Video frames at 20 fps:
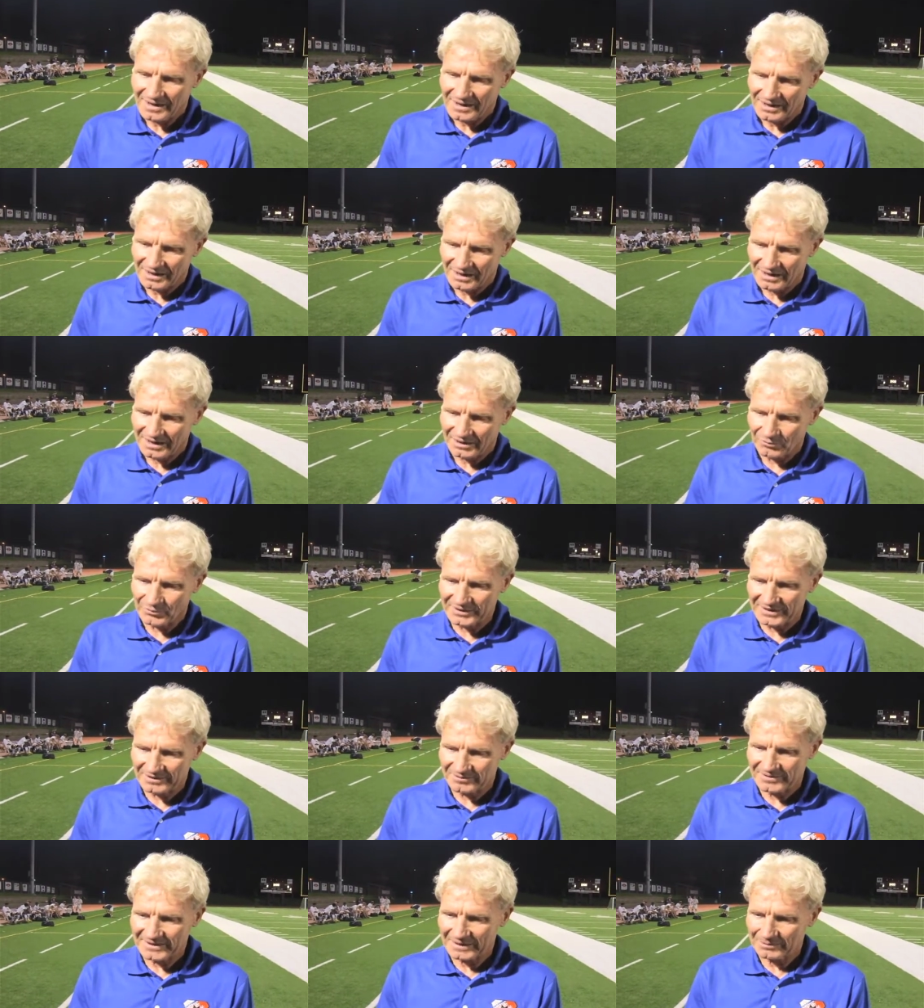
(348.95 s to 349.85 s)
Uh, we
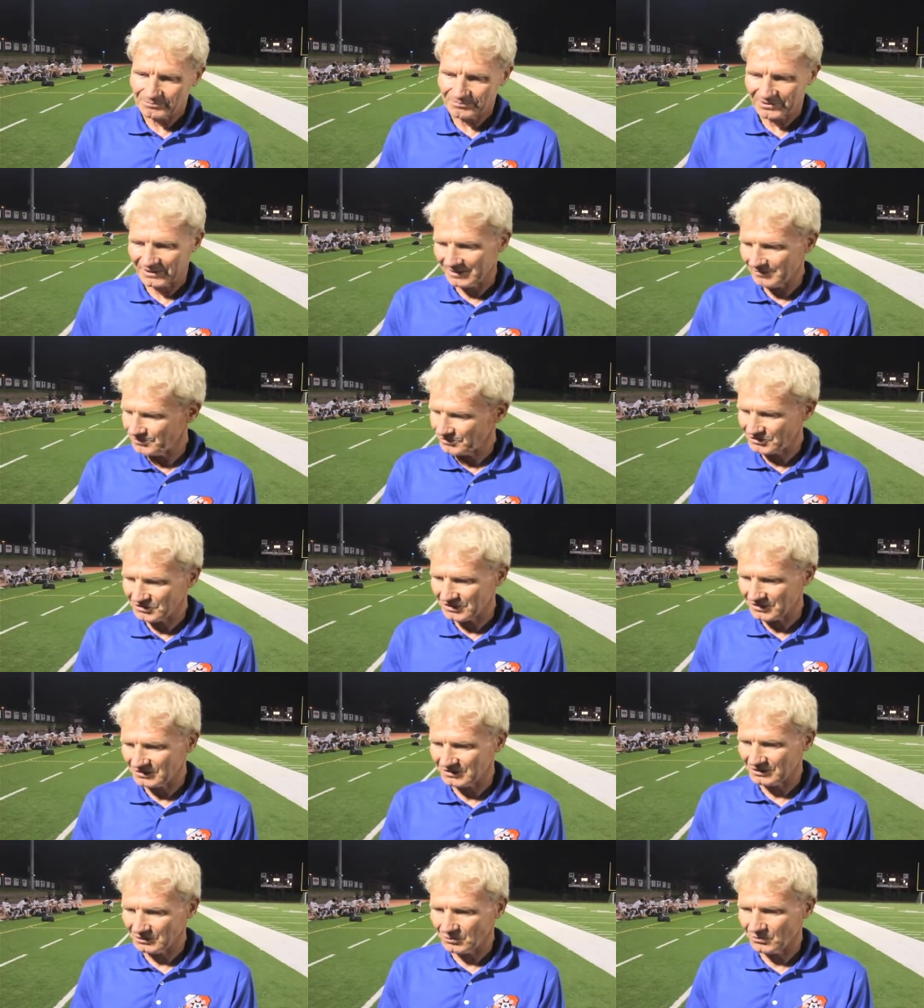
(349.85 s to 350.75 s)
didn't t- play
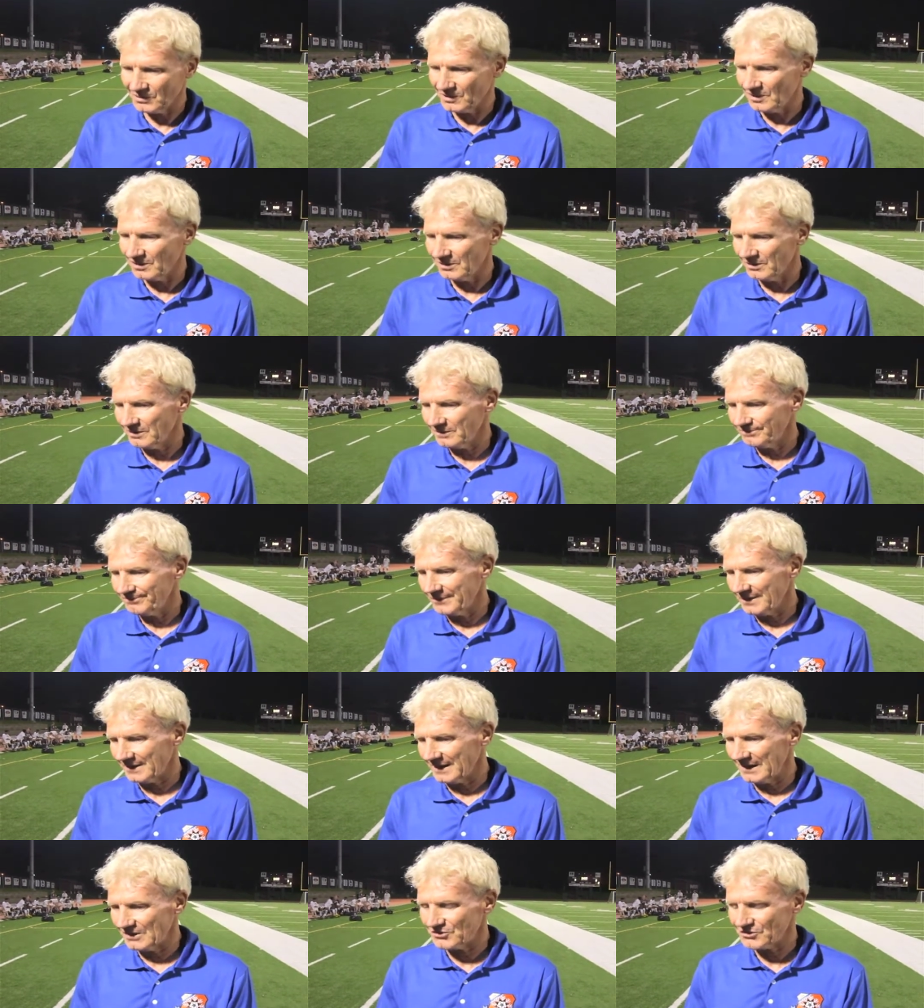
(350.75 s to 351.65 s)
particularly well
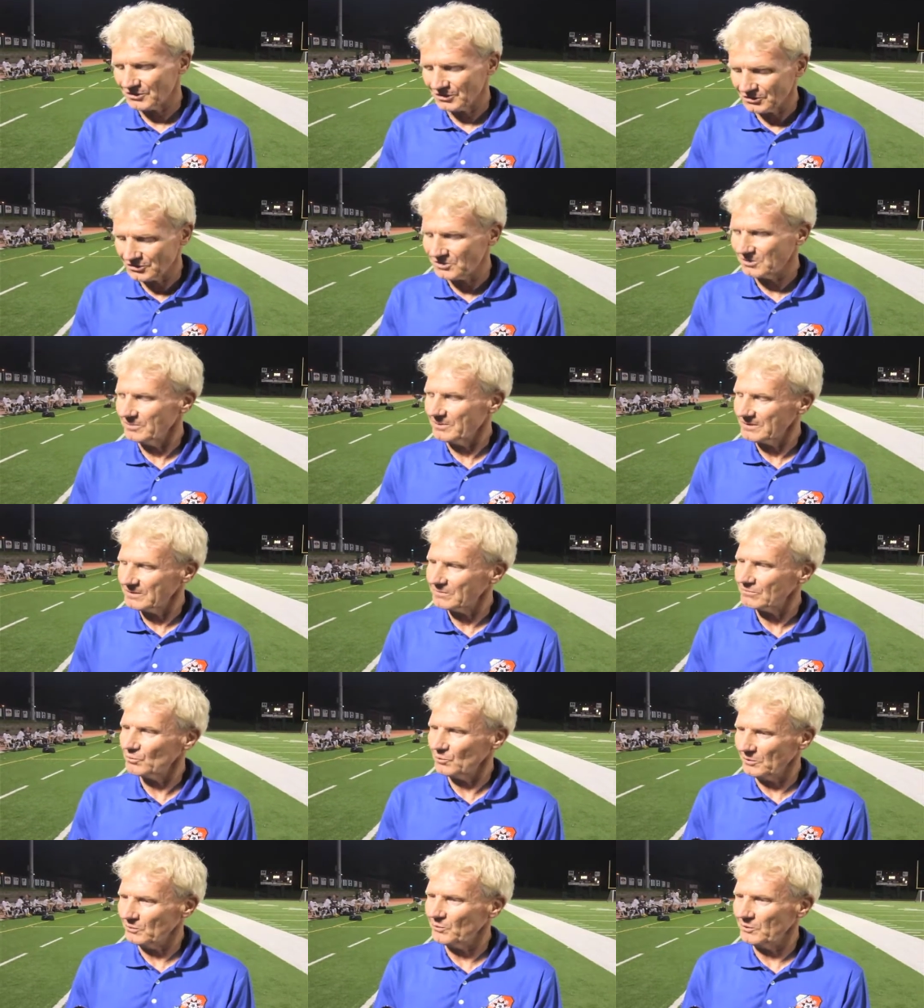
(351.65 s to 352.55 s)
against Hershey, but
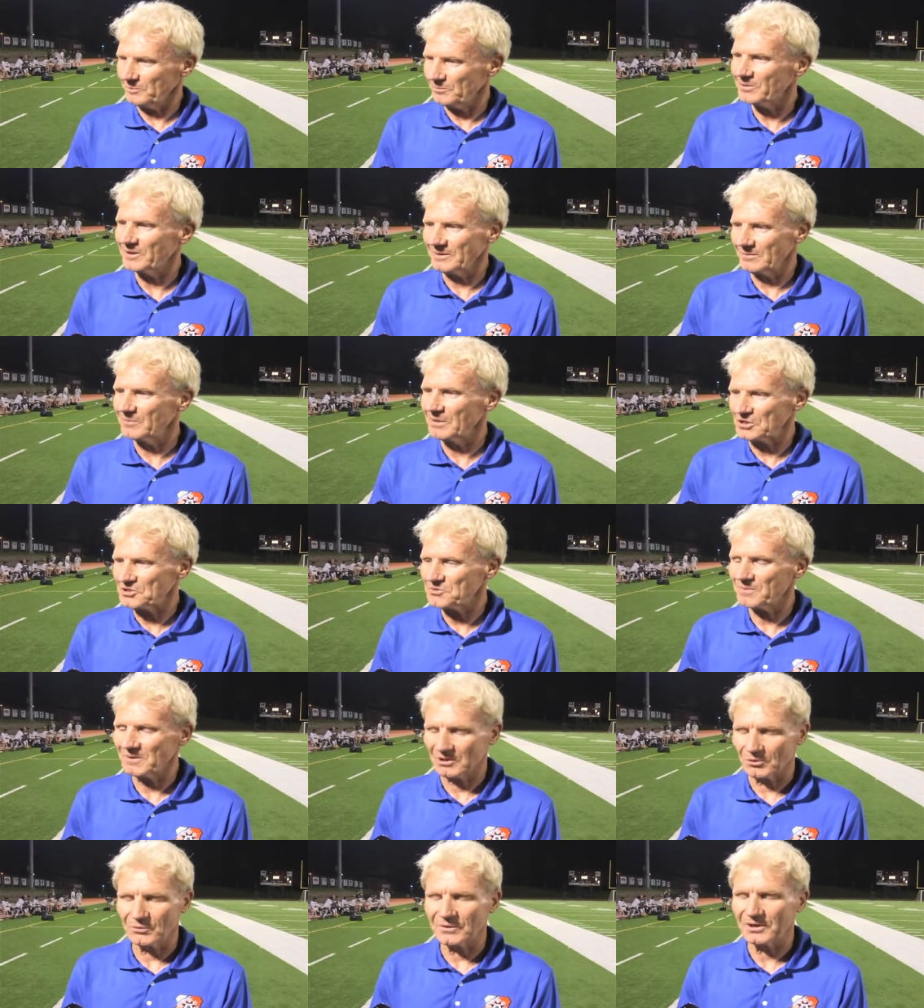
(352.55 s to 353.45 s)
we, we, played much
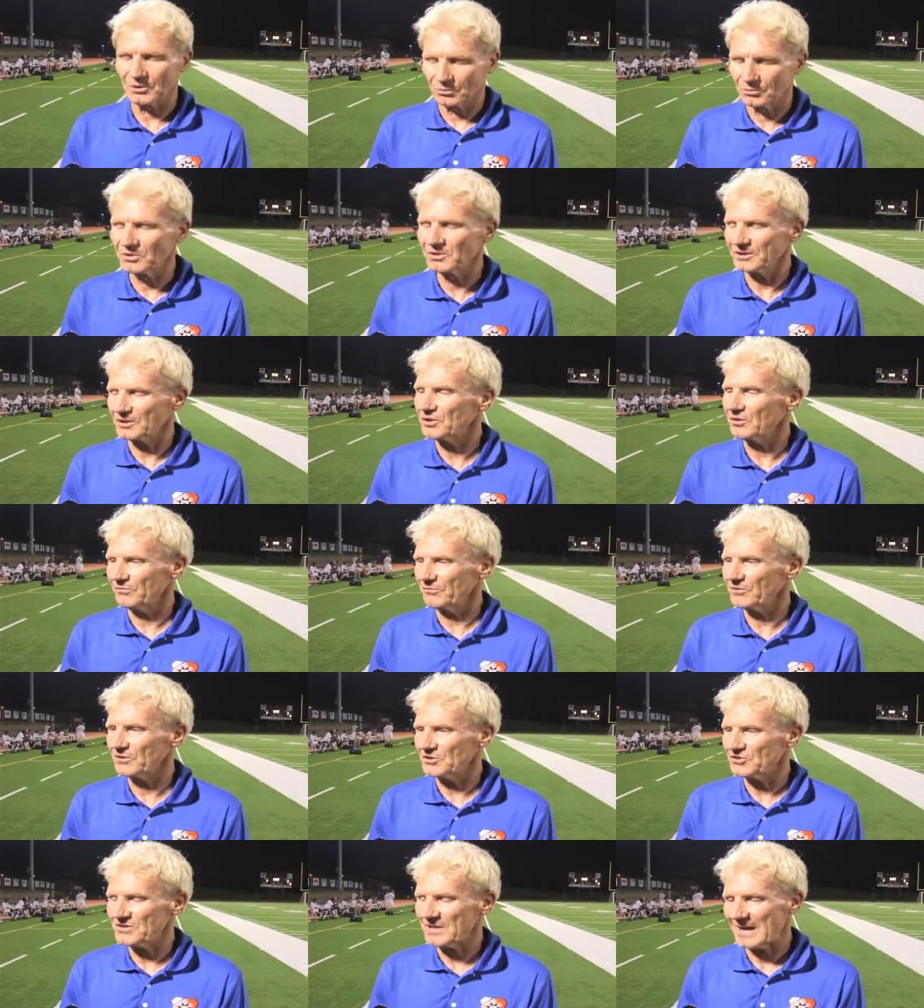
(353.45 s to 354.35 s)
better. We had a really good
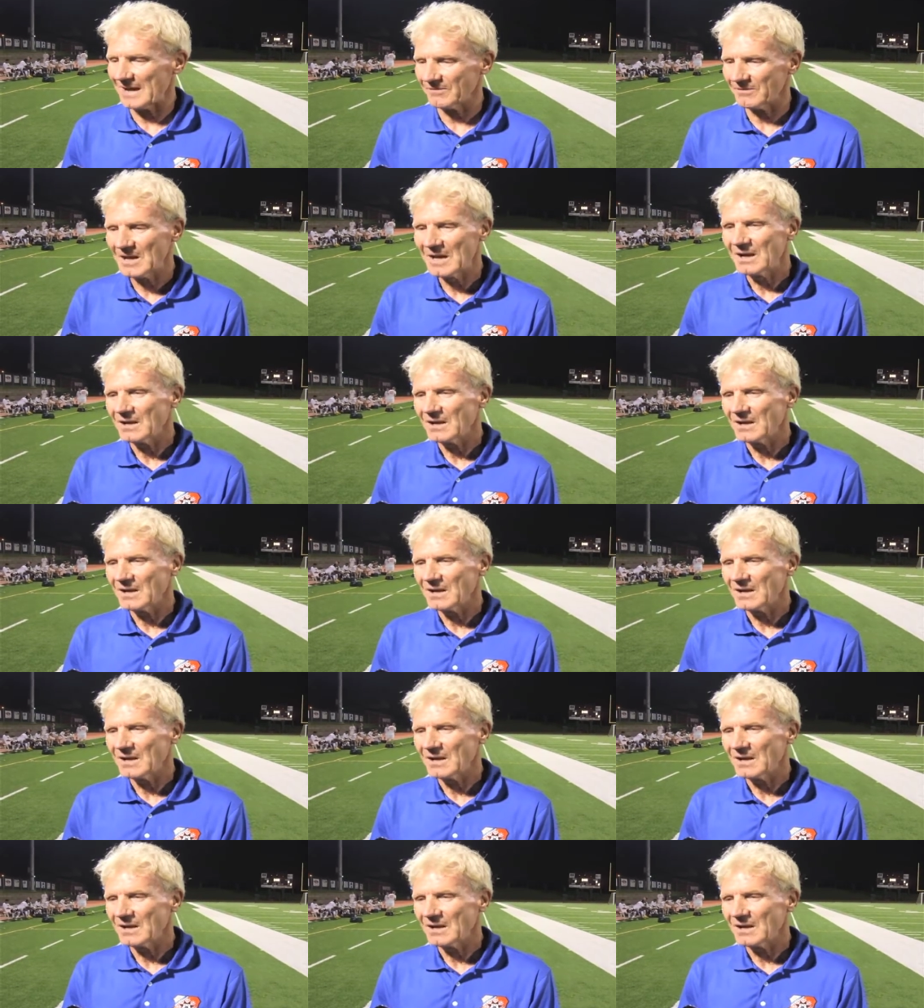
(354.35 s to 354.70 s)
first half.